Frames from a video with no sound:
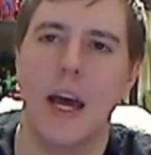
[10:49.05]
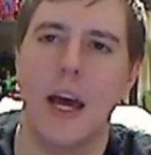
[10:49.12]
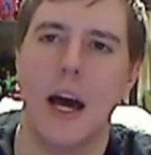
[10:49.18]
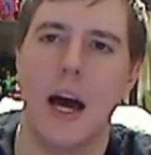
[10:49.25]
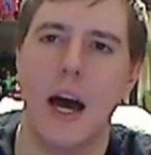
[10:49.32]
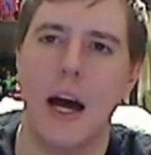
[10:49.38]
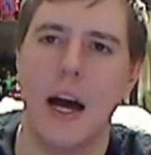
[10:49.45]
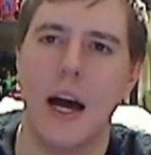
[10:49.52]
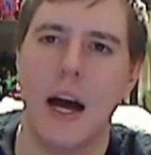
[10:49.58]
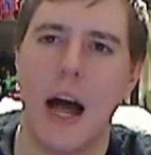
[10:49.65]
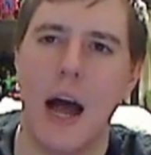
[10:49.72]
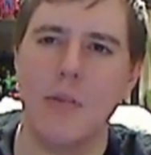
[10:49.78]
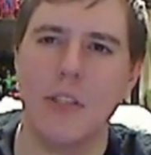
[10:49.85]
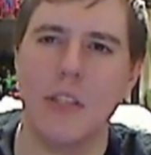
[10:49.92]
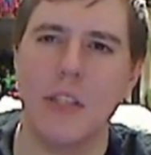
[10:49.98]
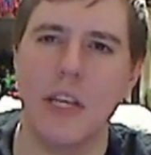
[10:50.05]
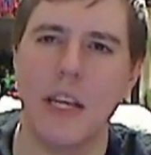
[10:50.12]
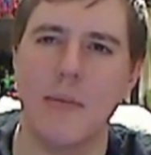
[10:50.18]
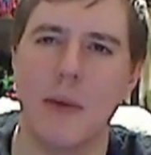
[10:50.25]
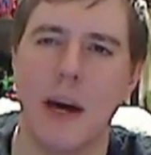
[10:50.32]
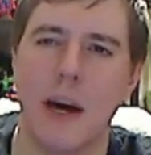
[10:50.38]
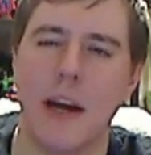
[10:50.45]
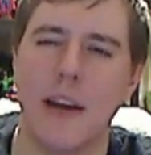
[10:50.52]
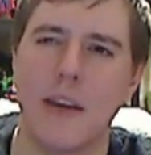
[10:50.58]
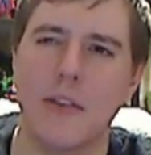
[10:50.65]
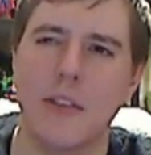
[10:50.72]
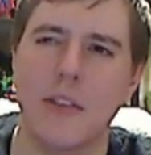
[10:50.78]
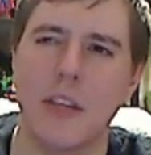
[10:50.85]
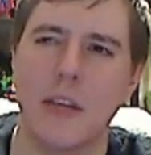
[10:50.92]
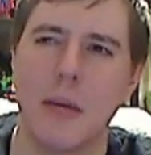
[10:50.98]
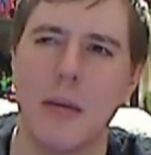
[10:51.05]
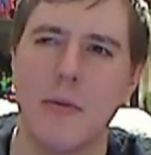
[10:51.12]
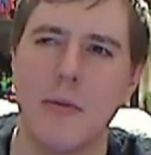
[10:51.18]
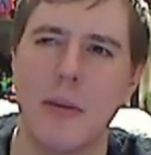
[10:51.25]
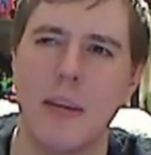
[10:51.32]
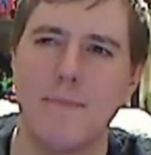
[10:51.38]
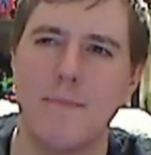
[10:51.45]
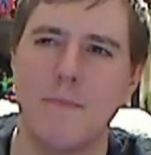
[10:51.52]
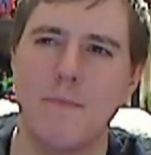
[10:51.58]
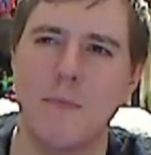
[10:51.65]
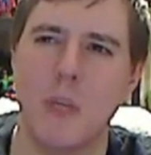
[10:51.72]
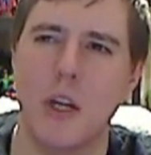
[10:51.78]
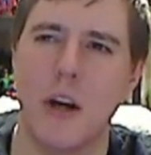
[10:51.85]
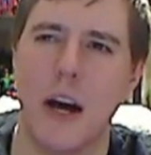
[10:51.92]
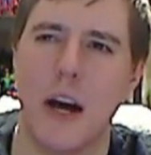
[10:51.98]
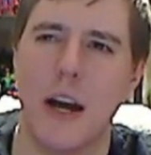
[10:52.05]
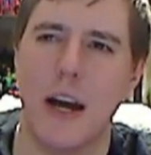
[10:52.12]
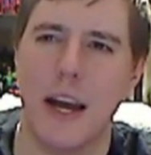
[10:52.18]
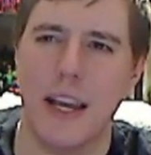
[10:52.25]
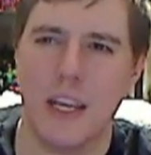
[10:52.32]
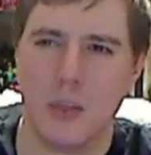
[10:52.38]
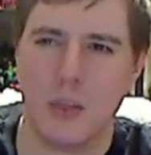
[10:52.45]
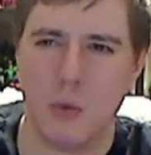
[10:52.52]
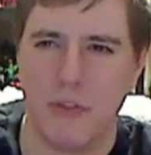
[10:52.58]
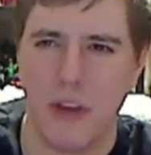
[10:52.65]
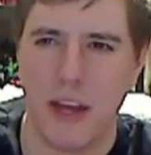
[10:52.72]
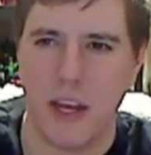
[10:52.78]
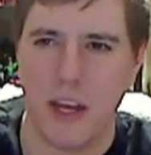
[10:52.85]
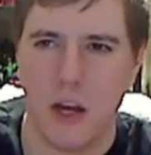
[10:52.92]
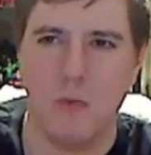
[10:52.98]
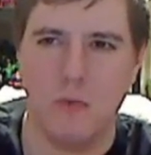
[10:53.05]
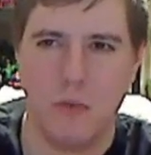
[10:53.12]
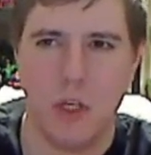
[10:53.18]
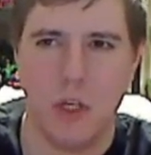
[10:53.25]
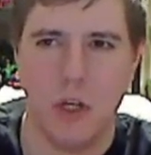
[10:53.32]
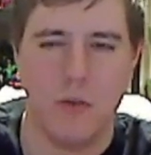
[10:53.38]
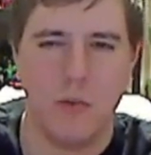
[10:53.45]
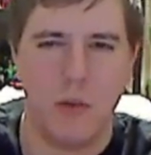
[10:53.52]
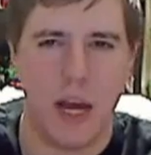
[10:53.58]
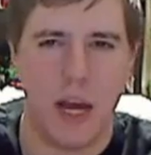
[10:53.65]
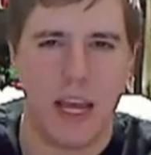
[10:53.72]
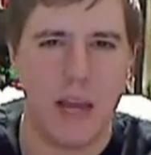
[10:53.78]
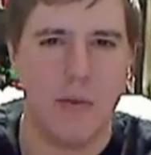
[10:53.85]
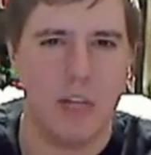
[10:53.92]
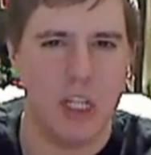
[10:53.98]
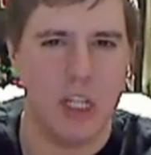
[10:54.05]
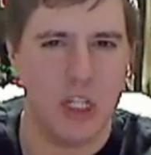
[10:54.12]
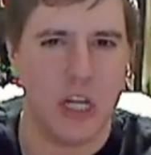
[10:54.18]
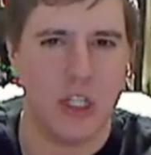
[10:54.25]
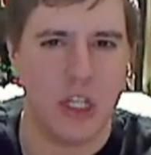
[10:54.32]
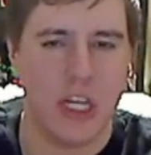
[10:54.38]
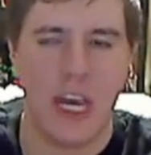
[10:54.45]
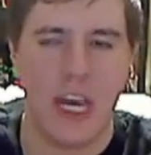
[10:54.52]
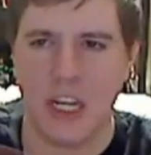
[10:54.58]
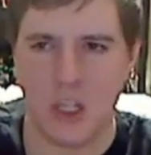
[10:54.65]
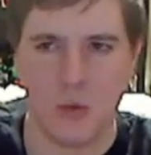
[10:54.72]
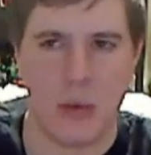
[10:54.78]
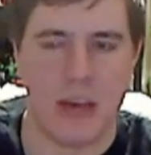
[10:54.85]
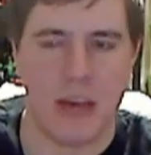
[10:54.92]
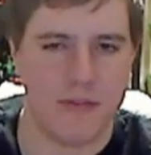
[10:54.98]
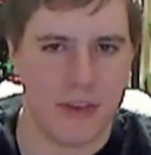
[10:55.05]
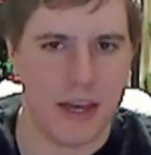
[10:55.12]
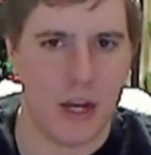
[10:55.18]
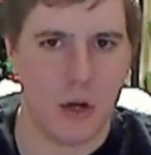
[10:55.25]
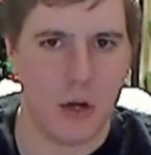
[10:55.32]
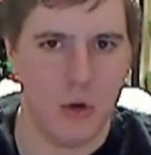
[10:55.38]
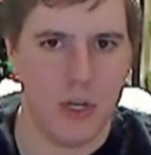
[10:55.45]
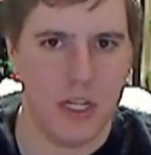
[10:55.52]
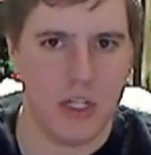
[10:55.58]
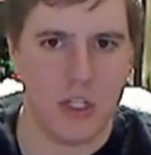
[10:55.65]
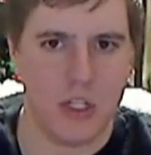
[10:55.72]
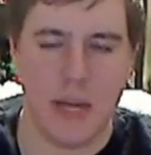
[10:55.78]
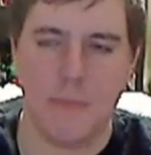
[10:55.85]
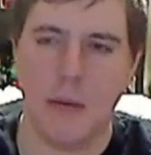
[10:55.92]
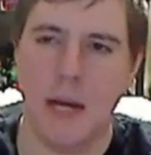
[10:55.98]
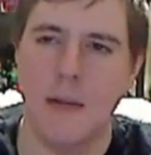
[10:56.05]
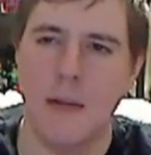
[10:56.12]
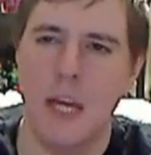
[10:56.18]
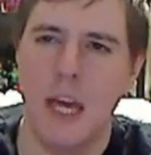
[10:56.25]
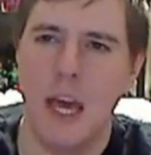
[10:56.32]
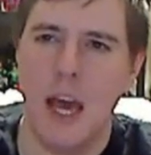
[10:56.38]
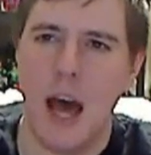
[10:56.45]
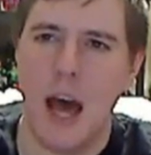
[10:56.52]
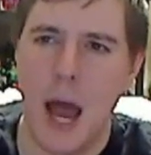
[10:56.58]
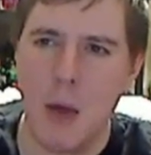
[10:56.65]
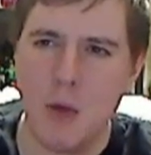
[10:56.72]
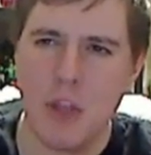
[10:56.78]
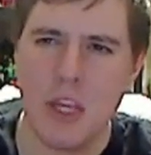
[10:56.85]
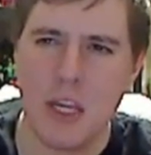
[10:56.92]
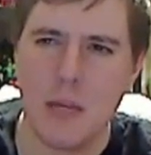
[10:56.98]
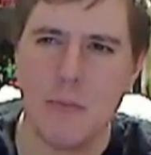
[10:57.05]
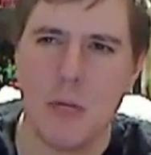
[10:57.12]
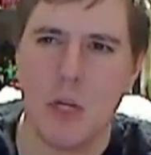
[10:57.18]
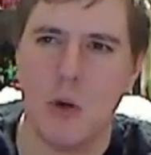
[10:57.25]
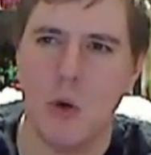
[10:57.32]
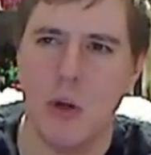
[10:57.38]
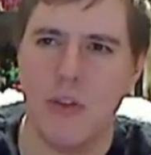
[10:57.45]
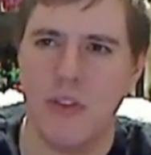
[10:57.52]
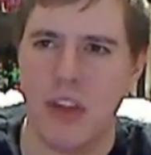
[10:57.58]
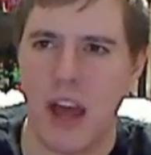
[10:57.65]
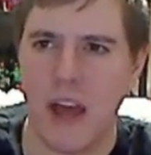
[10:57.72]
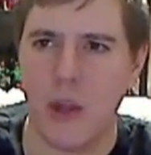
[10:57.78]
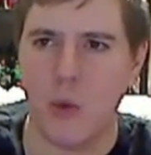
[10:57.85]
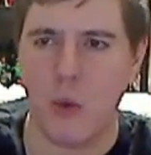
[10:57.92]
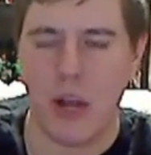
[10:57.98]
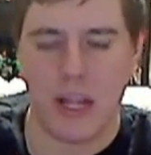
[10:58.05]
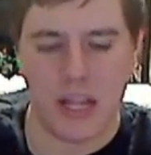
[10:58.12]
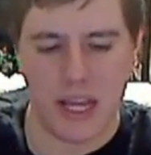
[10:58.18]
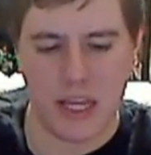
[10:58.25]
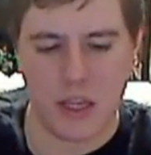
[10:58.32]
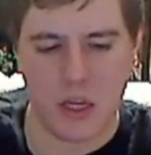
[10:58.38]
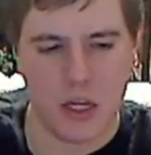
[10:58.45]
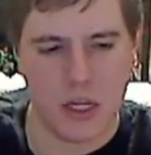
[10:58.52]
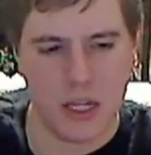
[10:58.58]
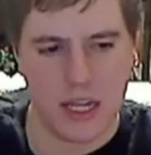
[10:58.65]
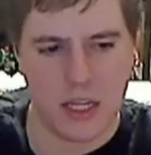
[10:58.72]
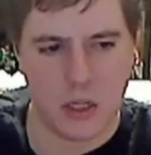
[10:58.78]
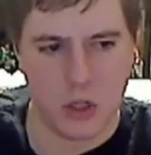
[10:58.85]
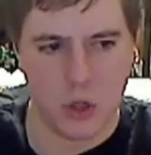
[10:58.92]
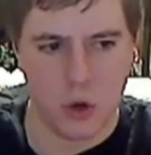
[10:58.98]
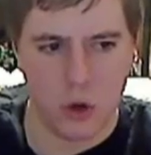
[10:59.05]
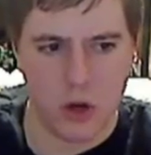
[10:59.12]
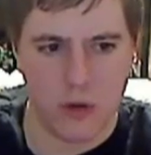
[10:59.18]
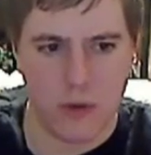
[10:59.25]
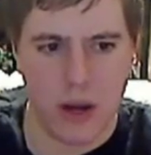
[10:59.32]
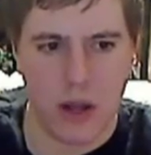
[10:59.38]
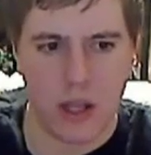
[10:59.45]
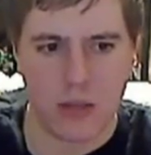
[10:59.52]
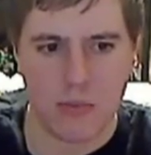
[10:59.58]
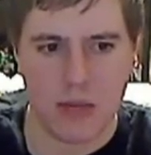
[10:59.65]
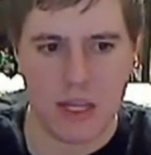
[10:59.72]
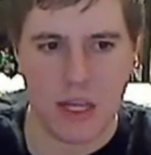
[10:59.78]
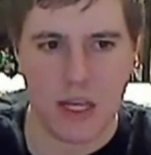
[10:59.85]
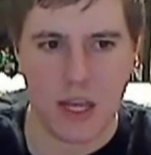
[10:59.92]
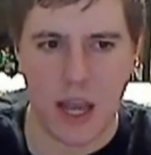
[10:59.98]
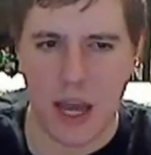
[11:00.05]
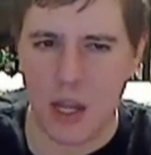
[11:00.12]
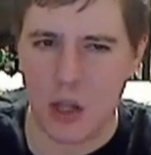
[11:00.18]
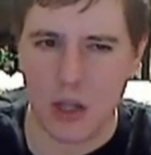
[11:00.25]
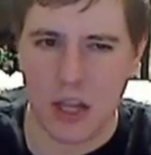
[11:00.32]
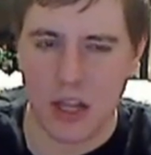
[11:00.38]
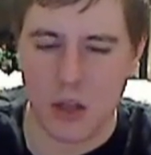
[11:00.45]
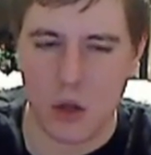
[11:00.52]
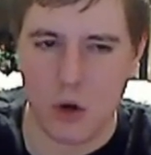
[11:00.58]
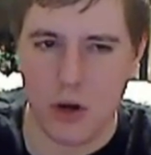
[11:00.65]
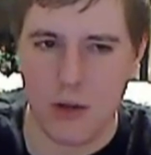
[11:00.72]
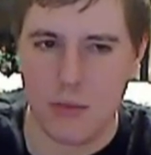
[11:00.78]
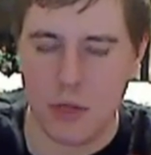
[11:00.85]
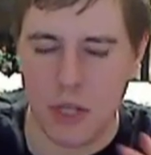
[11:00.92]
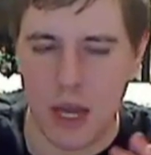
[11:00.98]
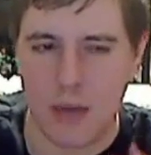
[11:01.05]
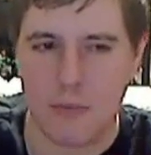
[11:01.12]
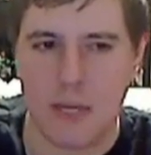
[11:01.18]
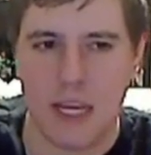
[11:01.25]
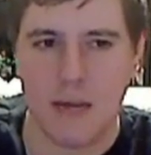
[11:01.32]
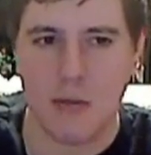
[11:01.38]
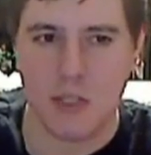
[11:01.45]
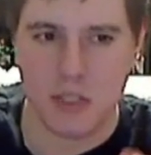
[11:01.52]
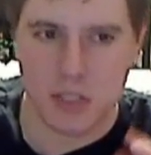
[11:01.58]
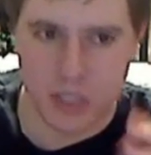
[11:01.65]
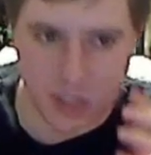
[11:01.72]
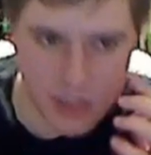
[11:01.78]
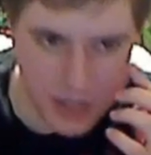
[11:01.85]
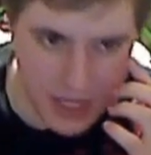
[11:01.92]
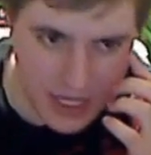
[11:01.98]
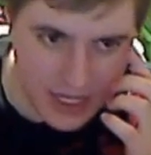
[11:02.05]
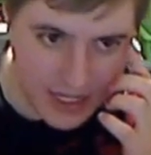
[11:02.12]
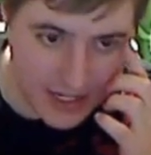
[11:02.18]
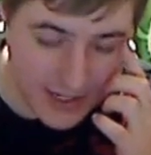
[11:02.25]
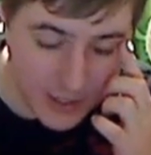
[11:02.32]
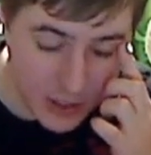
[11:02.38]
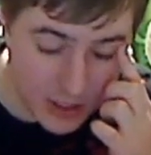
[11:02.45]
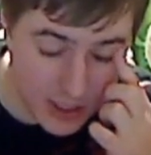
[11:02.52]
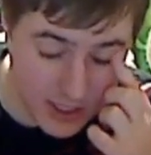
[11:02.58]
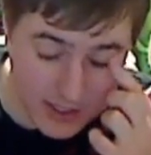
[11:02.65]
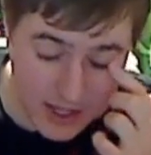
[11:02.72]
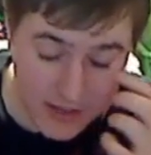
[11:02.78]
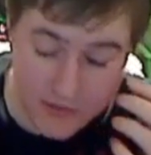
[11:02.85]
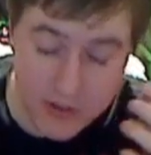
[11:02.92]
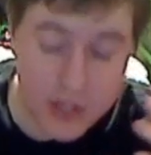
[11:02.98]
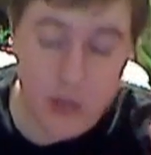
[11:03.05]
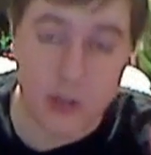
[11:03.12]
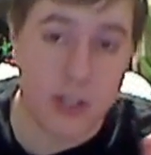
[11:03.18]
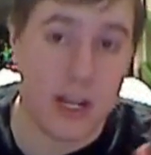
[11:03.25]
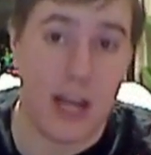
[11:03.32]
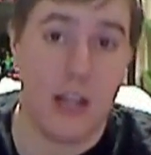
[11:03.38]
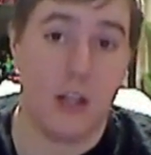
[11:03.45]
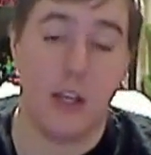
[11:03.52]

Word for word: Uh, I was thinking about it, and I was thinking maybe you know, I, I guess we'll find out. You know, I can't really judge it yet because we haven't found out who it is yet. But I would think it'd be cool if they either went like the like the Lori route, like making it kind of look like Lori, but not being able to see her, because because that figure did not